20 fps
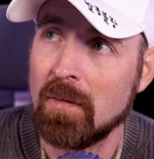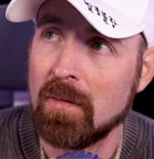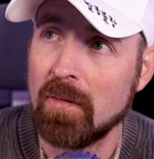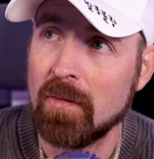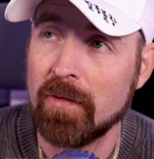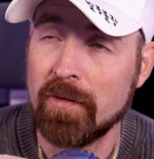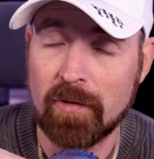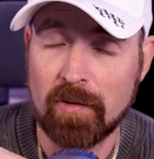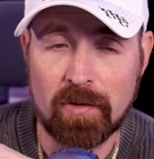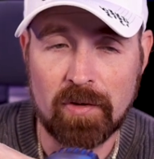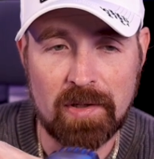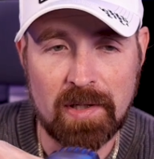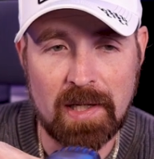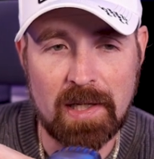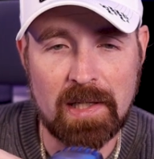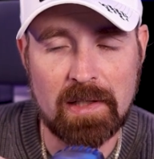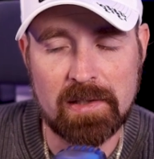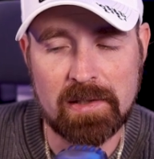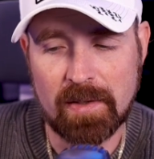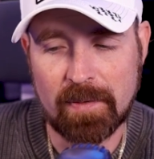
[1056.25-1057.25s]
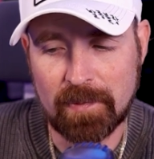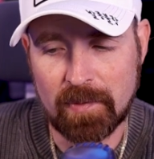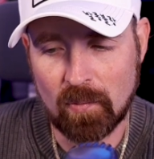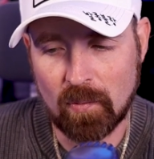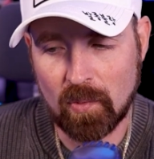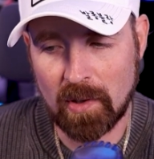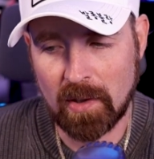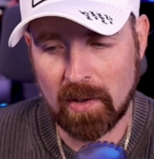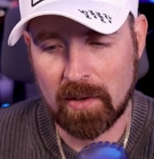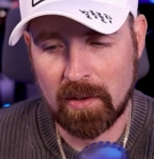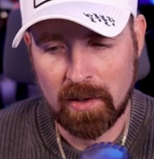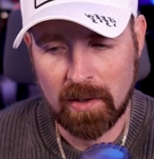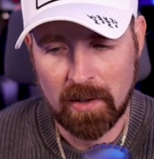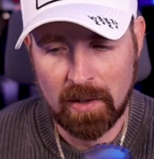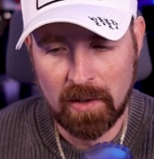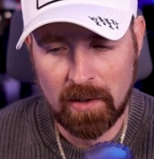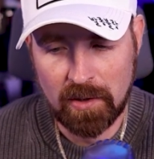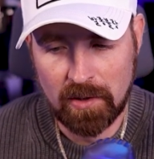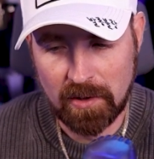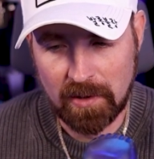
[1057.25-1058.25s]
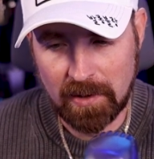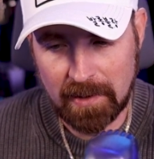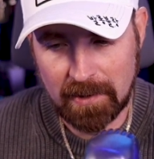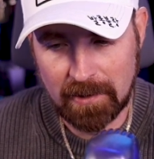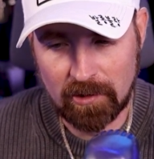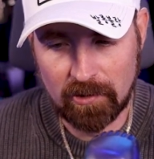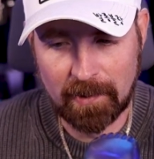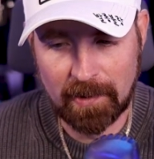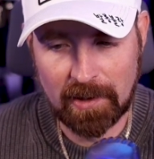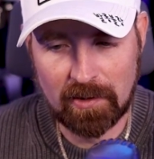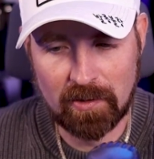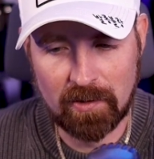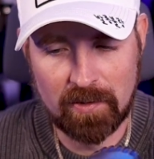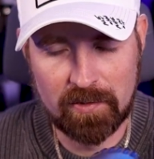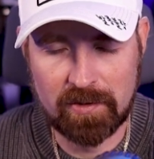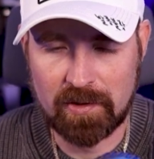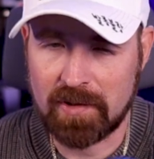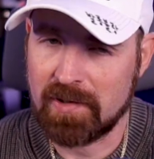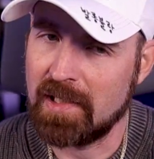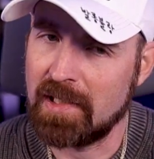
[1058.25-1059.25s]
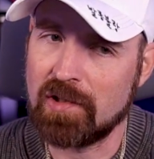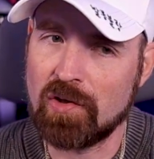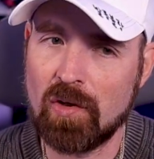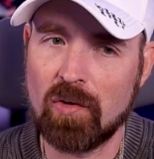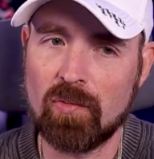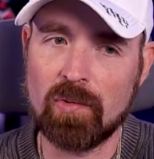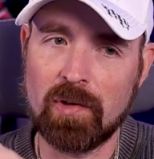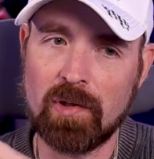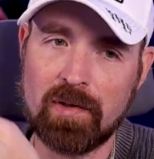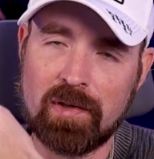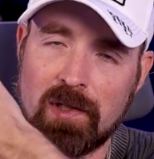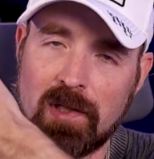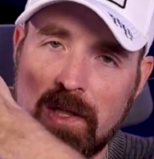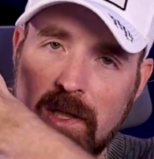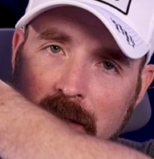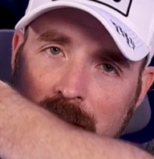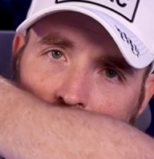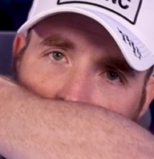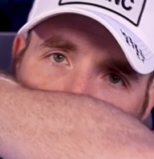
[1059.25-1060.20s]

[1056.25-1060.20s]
or third date, something where you can get a little bit closer, because I don't really think,